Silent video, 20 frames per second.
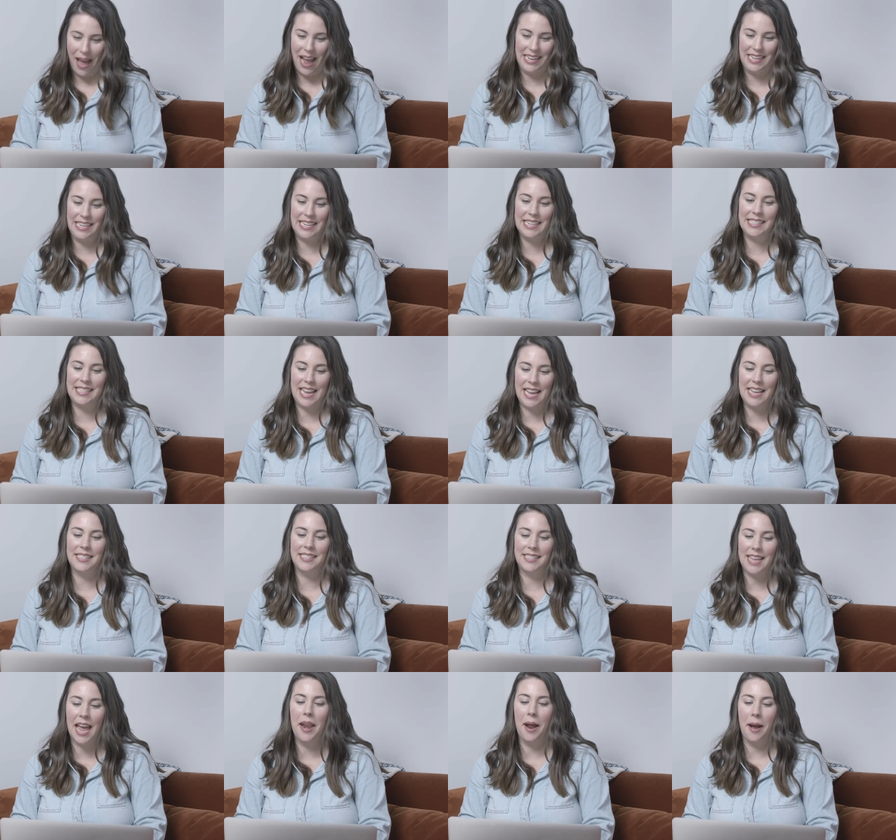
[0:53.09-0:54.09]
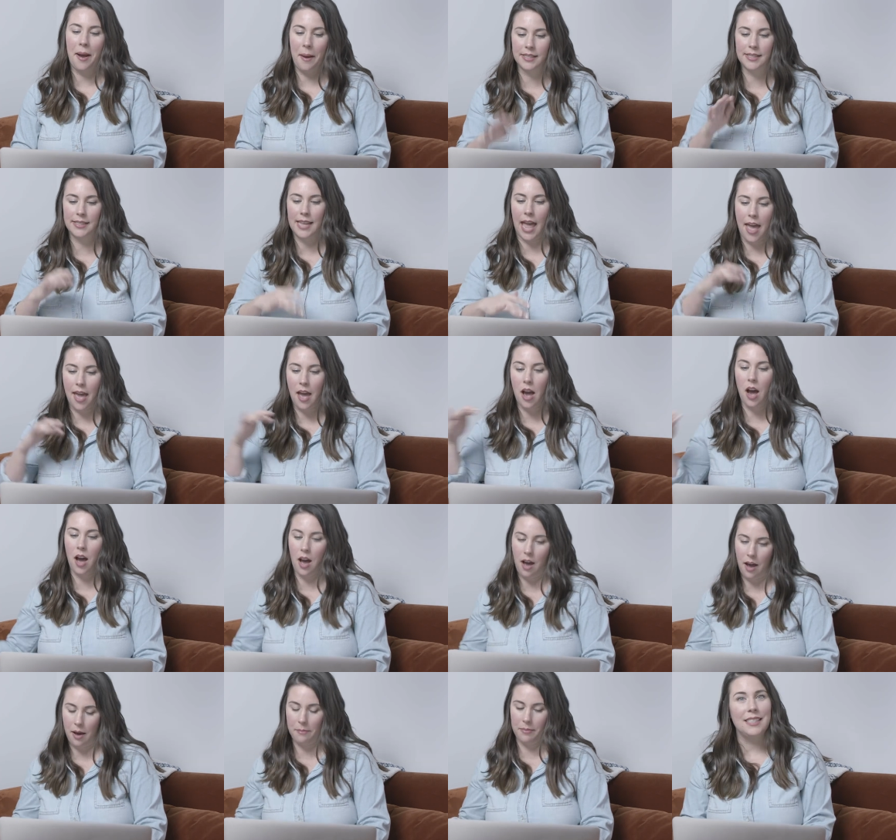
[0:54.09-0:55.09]
need to say set up. Set
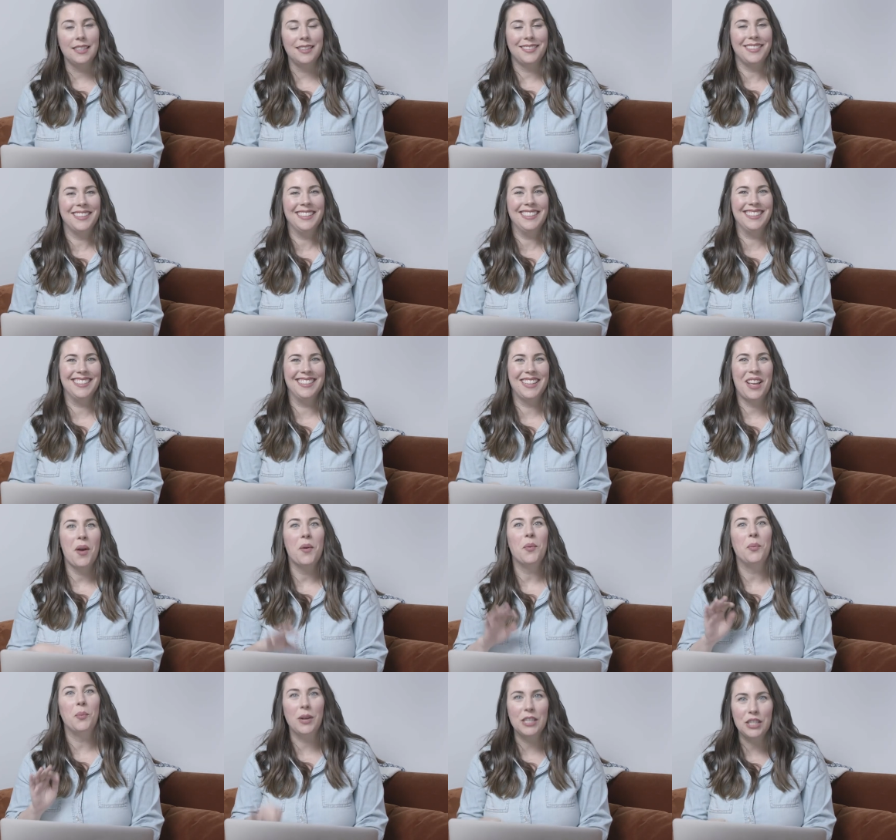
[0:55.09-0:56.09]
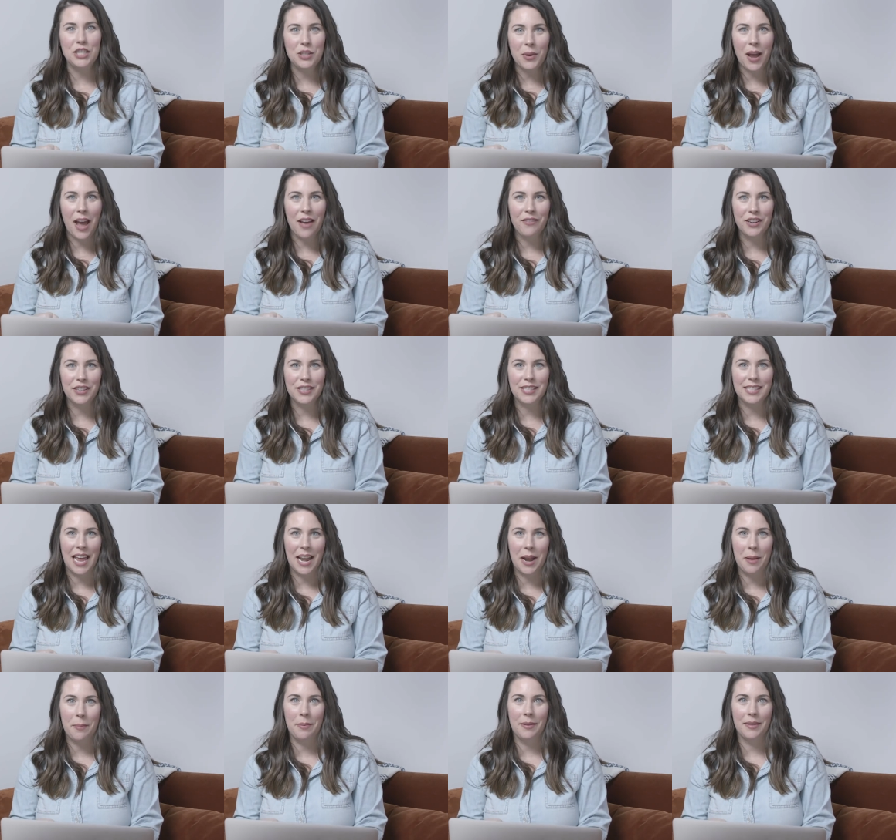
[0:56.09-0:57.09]
up. Once you have your setup.